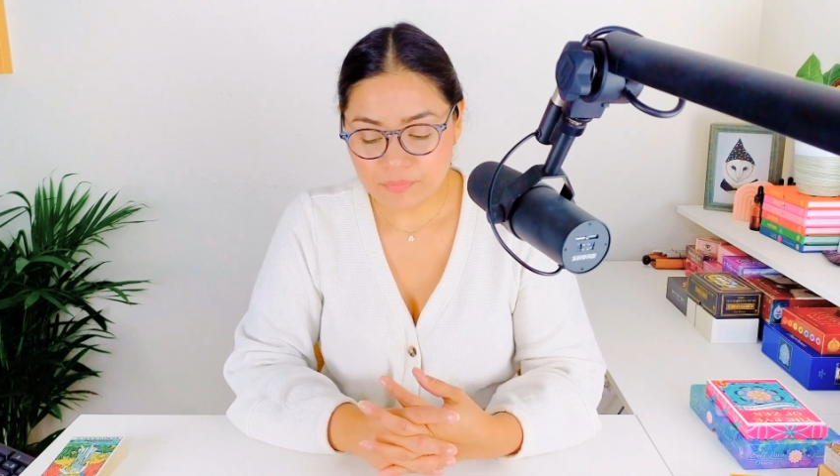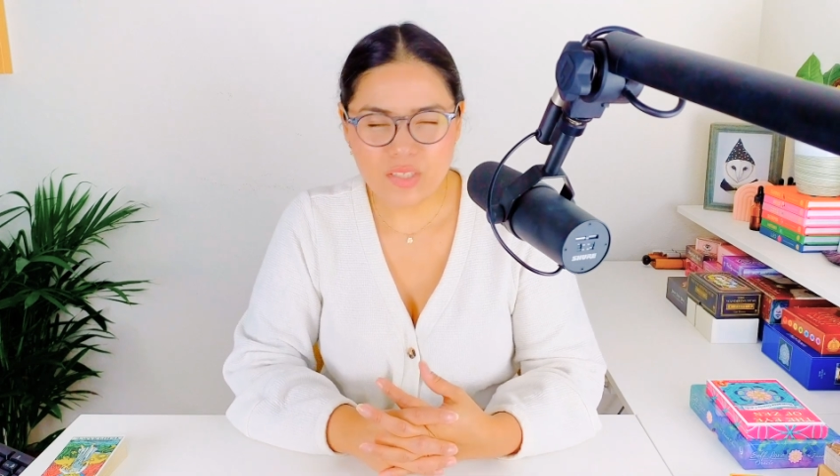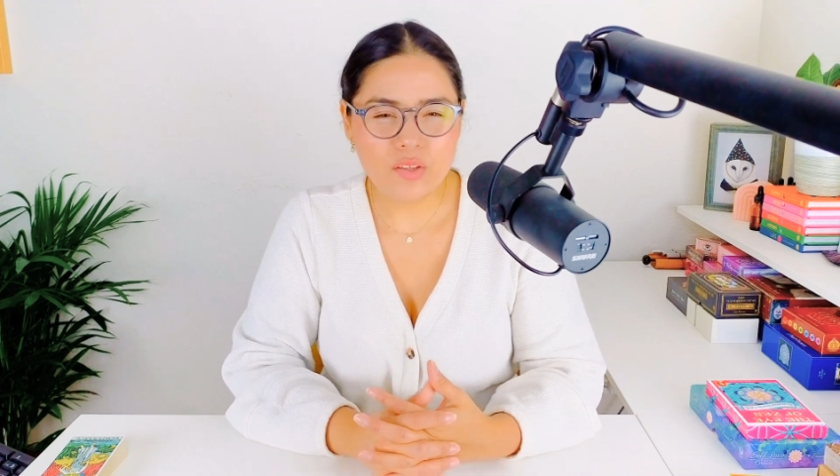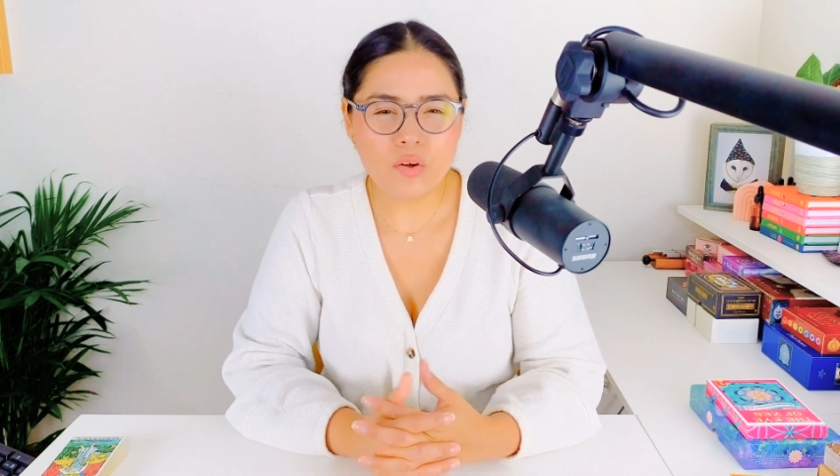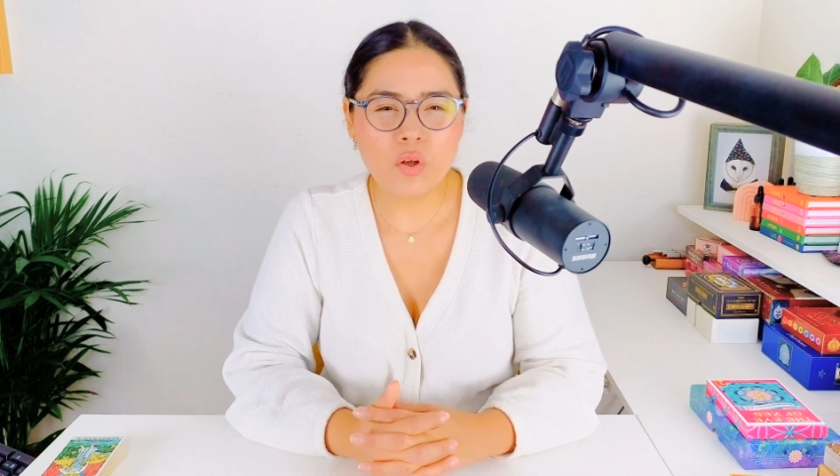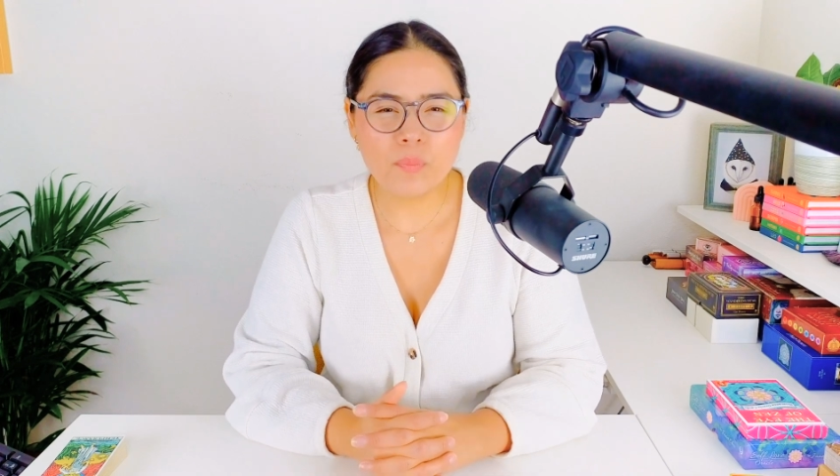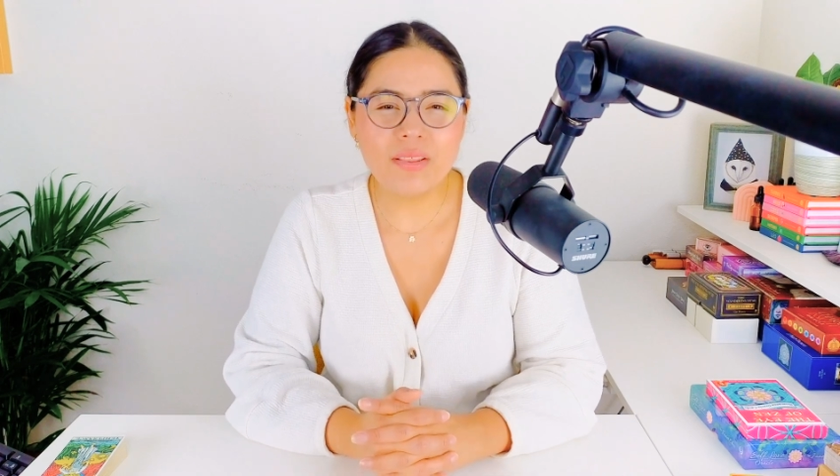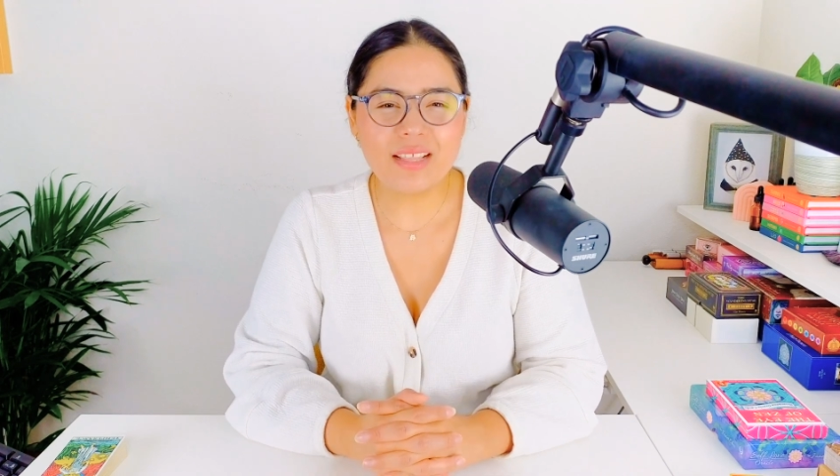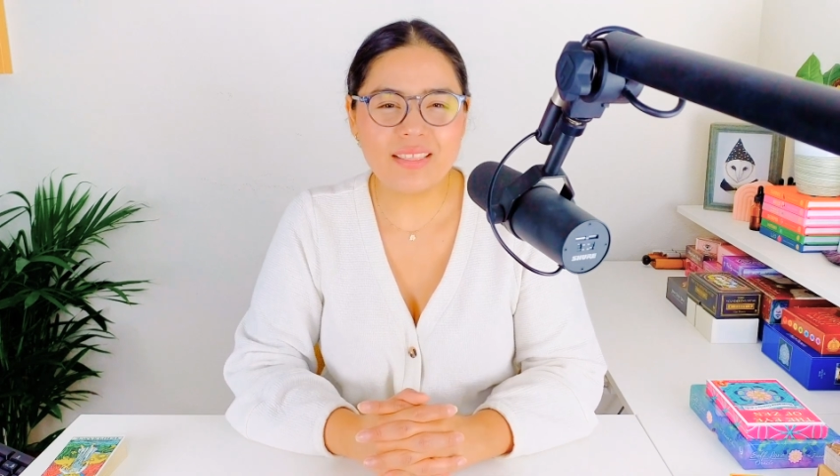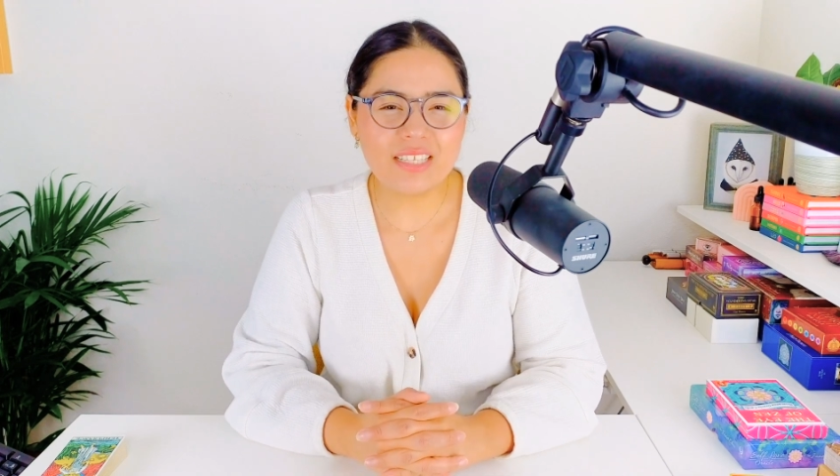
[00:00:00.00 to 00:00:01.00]
they're hoping
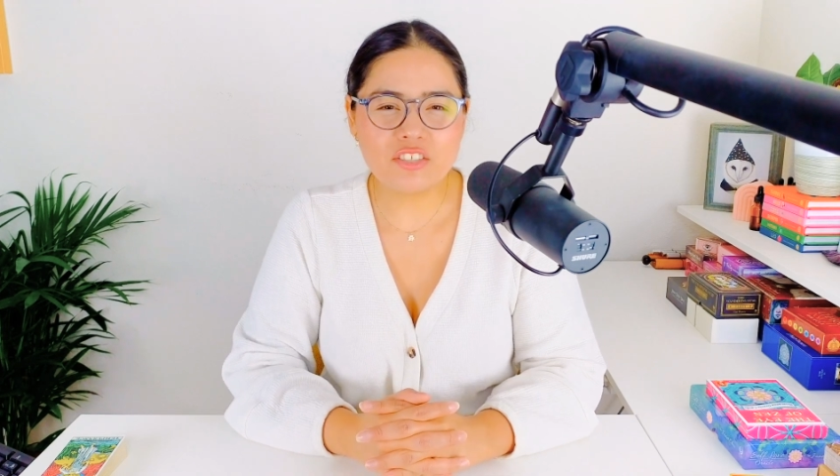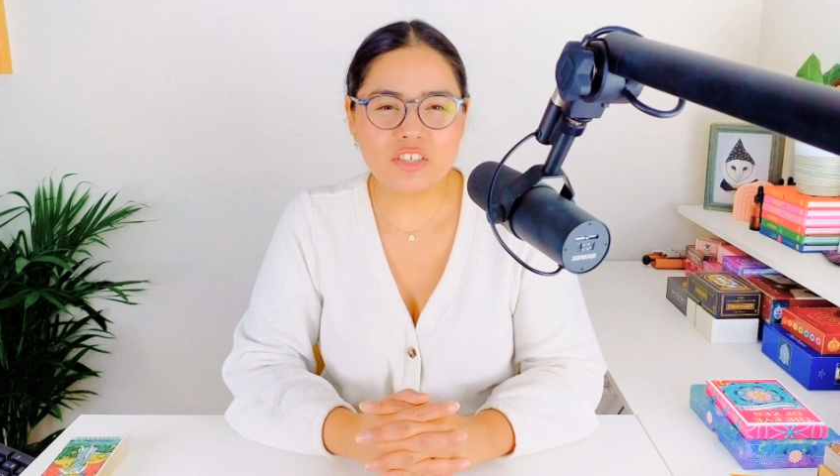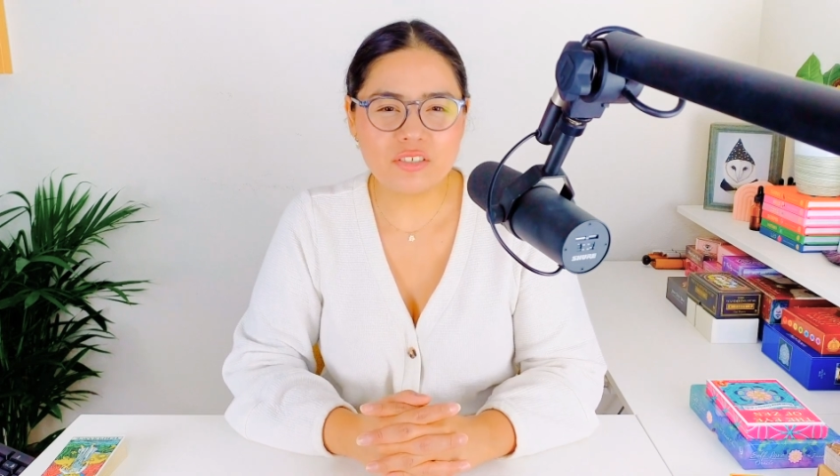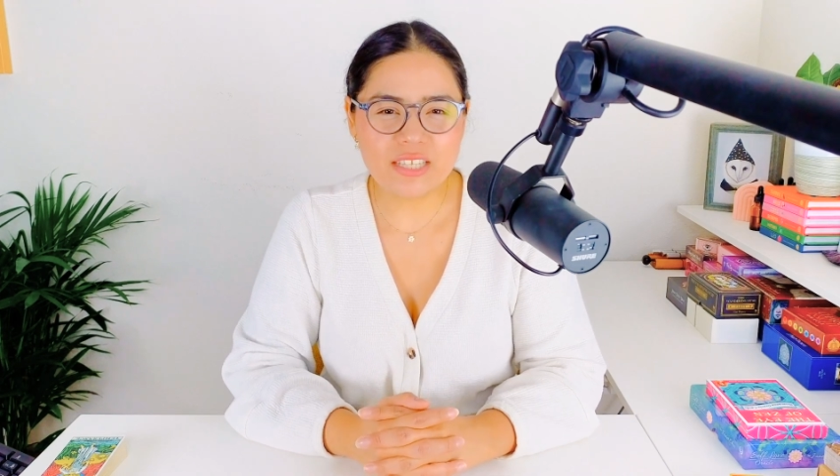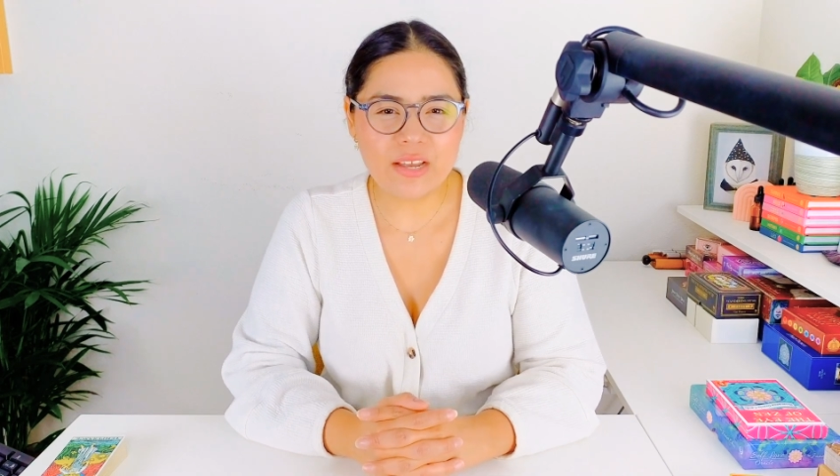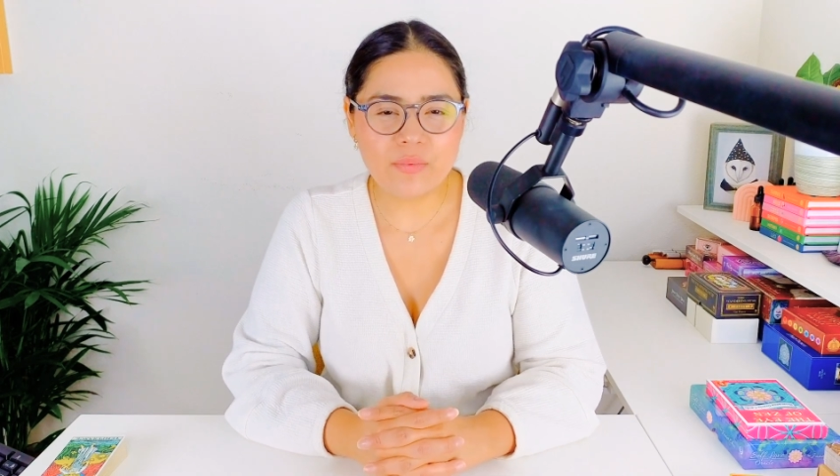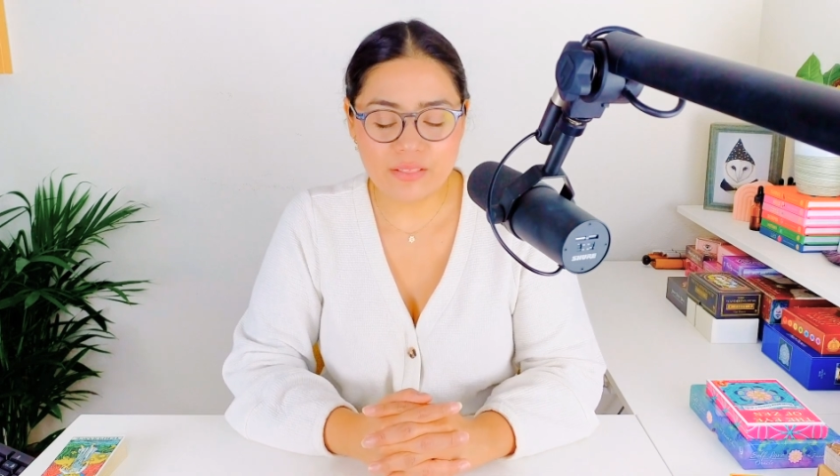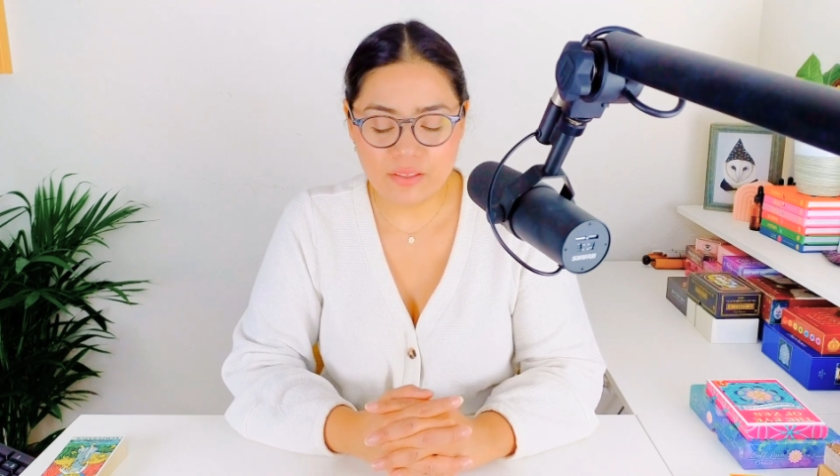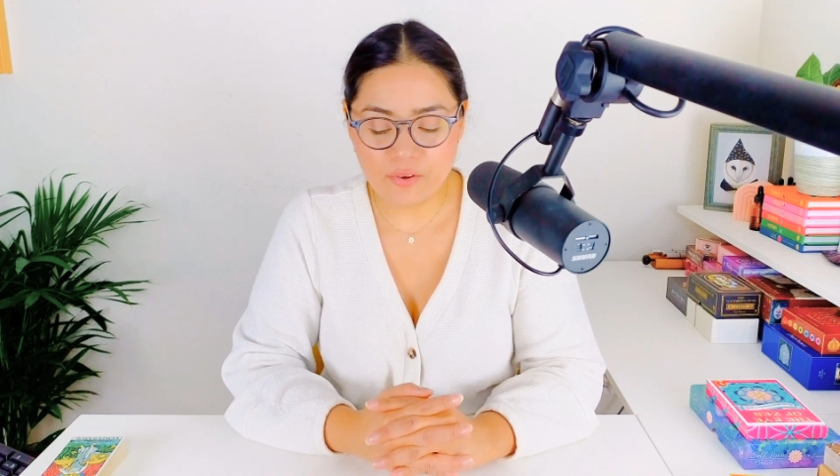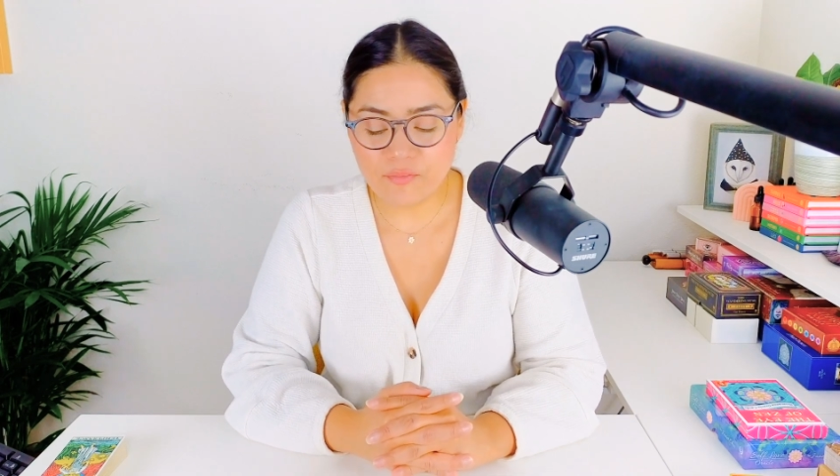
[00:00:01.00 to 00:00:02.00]
that this turns out
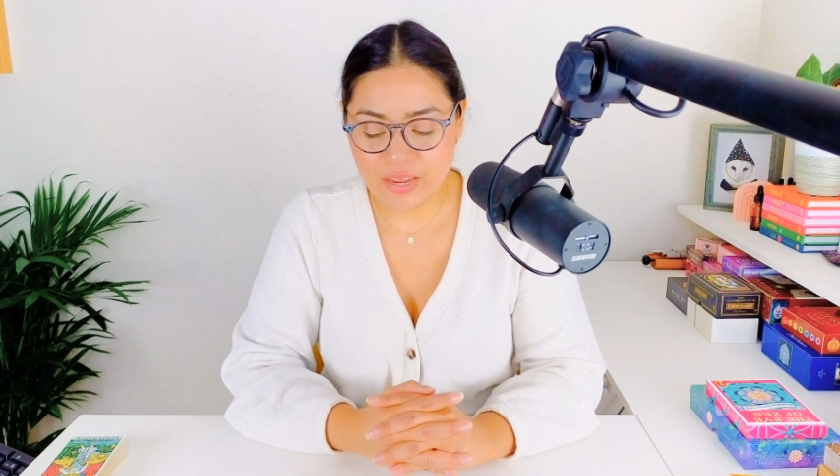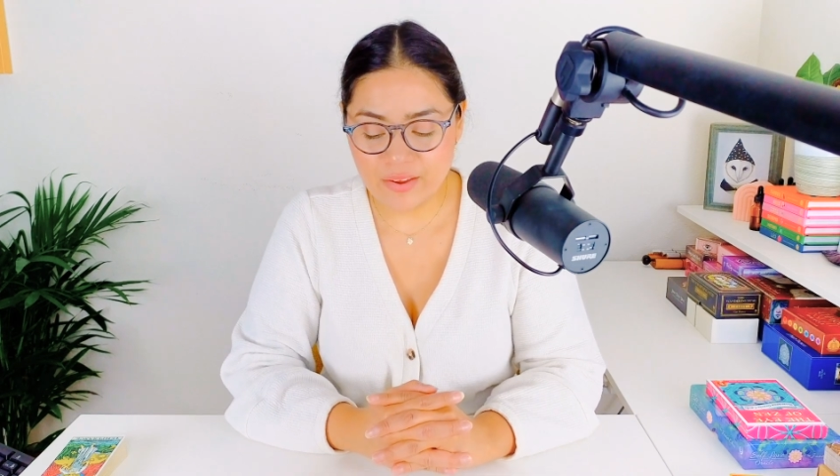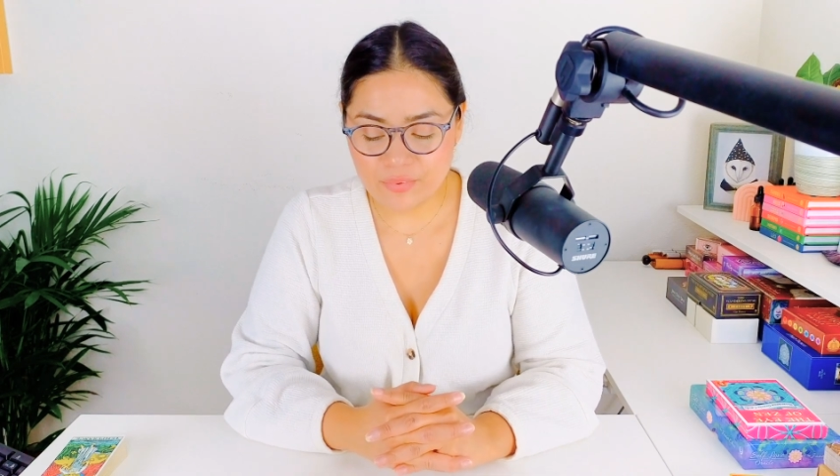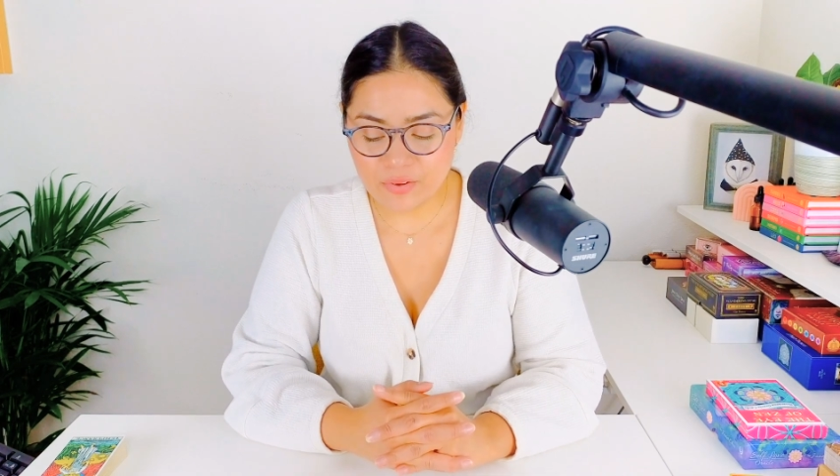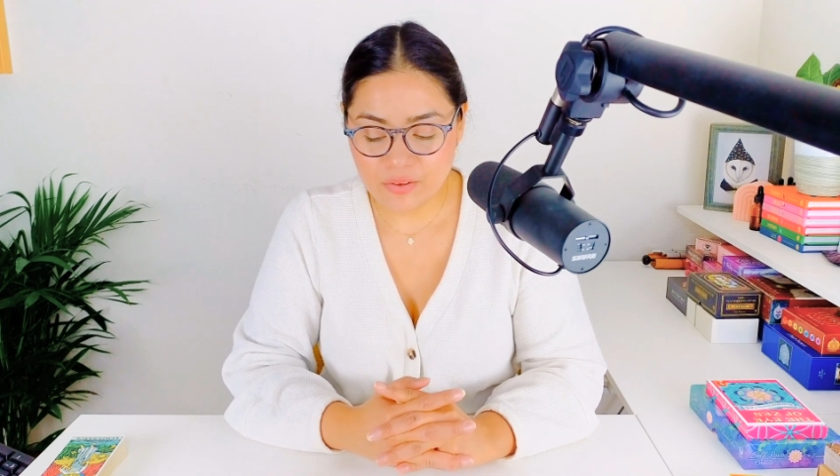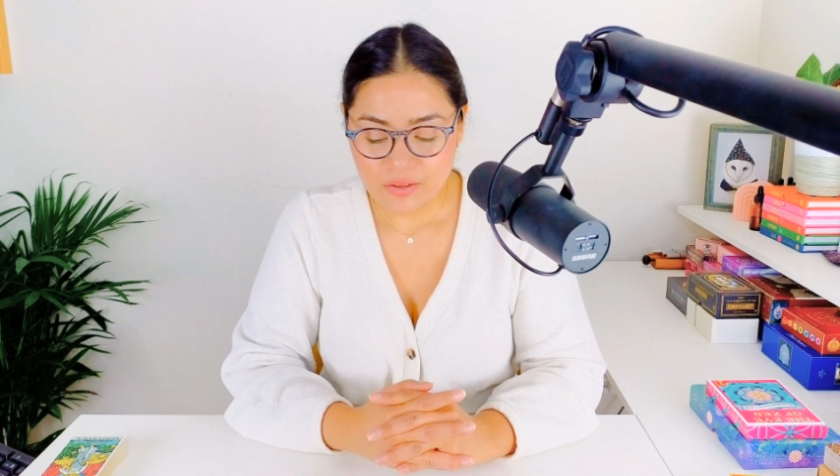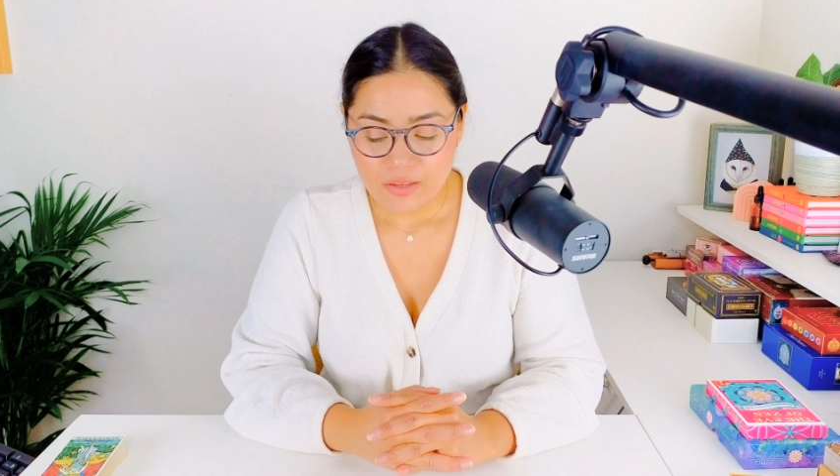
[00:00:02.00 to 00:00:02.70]
in their favor